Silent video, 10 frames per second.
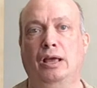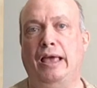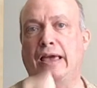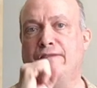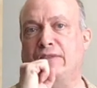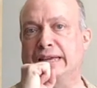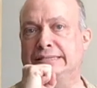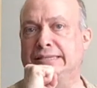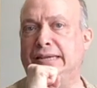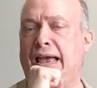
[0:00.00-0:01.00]
a
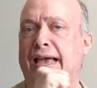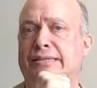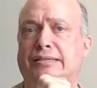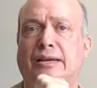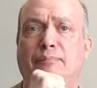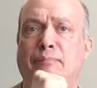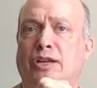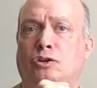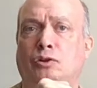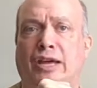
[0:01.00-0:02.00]
fantastic
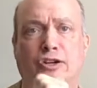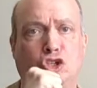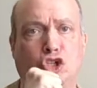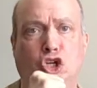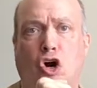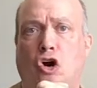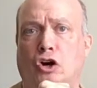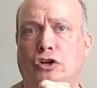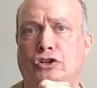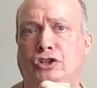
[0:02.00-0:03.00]
middle that is
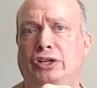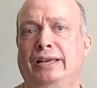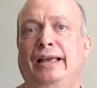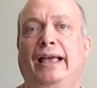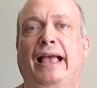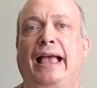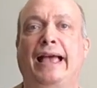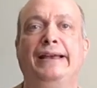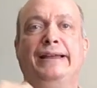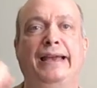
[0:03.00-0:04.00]
charged,
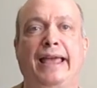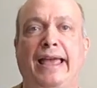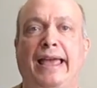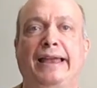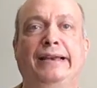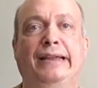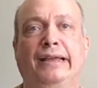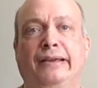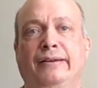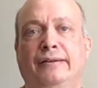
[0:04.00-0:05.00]
and an
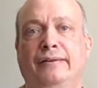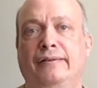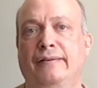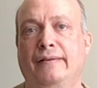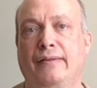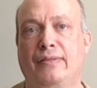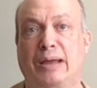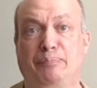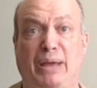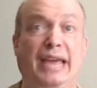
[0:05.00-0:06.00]
ending
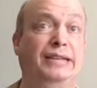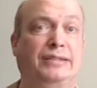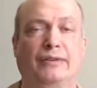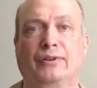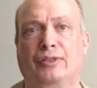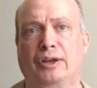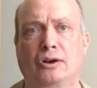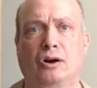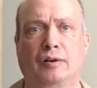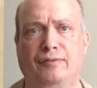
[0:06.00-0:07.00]
that pays everything
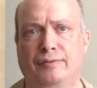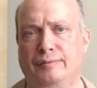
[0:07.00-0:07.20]
off.